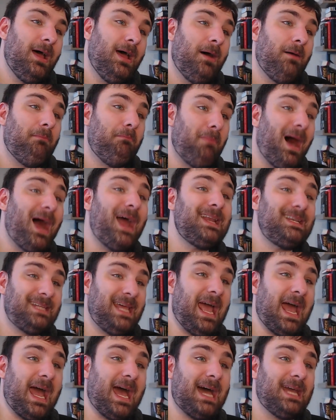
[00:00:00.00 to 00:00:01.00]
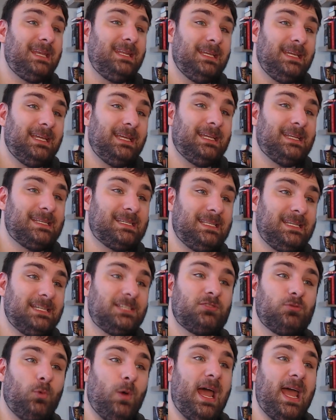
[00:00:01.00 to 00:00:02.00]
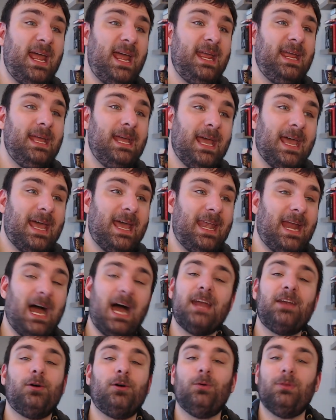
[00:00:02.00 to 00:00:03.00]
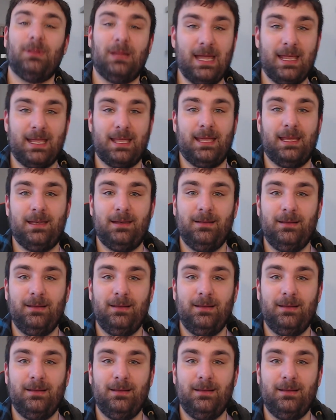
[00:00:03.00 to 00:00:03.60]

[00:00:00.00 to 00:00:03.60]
my dad is this way and I don't like it.